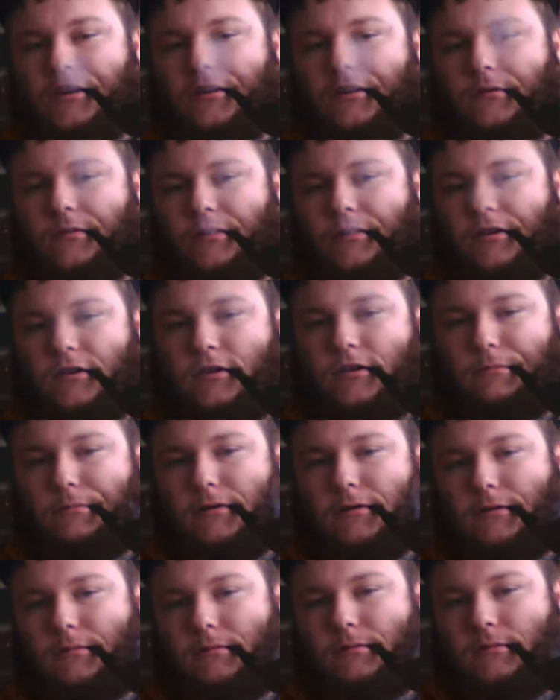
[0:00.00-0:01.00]
which I'll
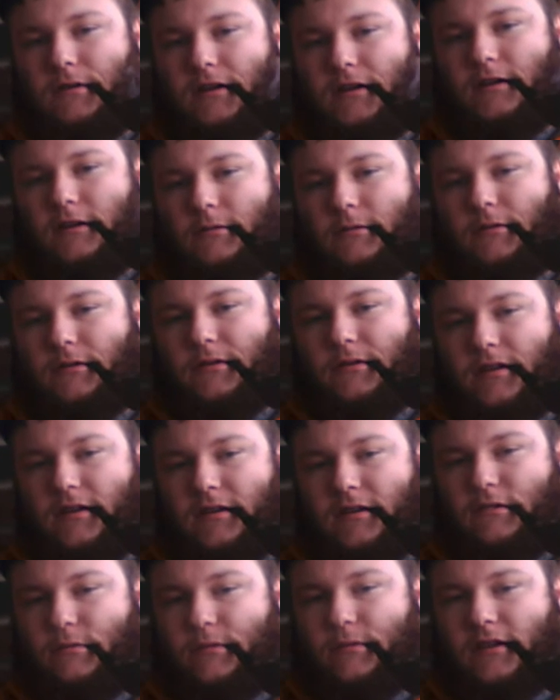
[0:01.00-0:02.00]
probably end up doing
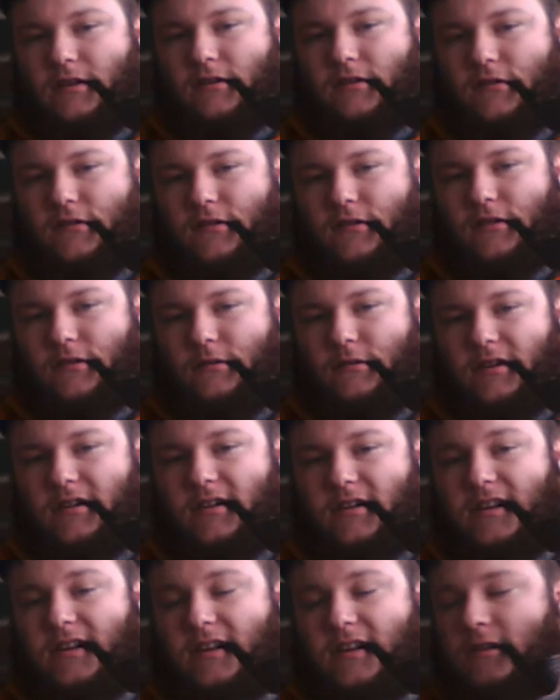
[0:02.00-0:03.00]
this week for the
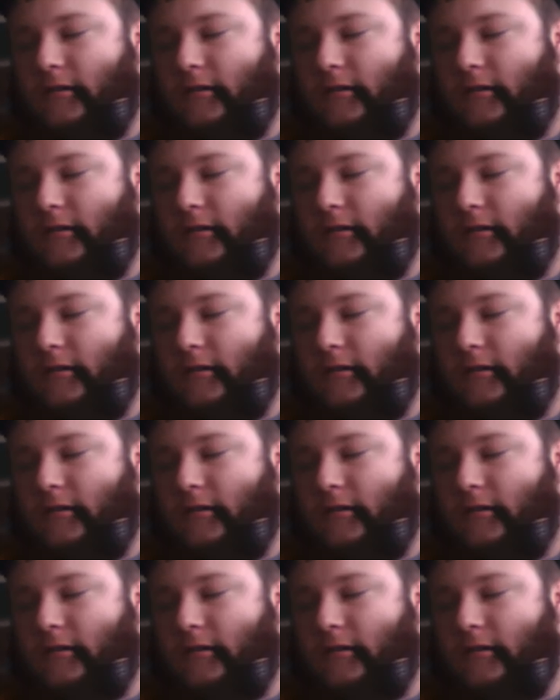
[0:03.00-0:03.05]
Wilke.